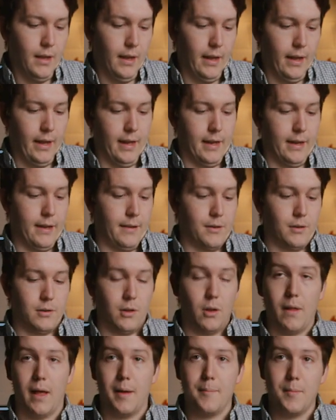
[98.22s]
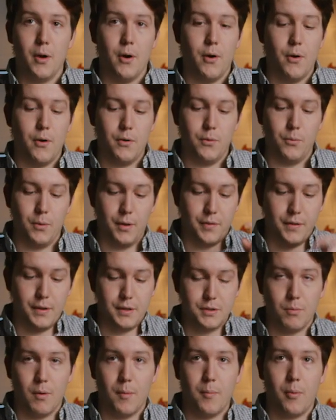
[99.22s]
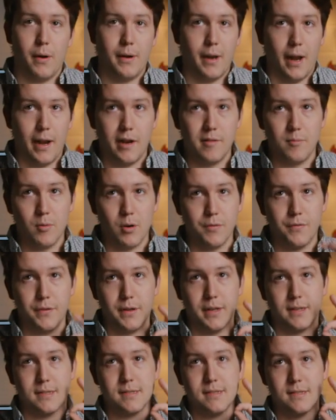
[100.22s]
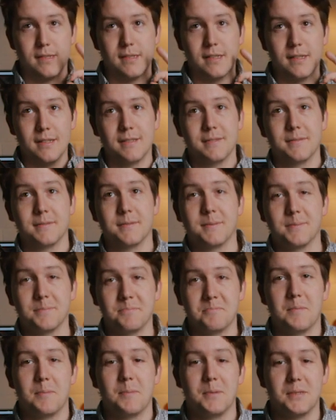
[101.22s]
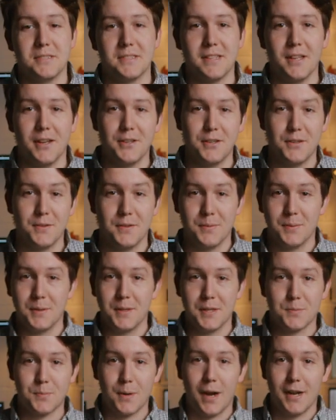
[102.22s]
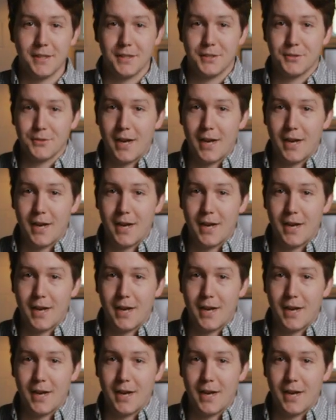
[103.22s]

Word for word: And the low light mode with these one point nine Anamorphics, let me just tell you that when this project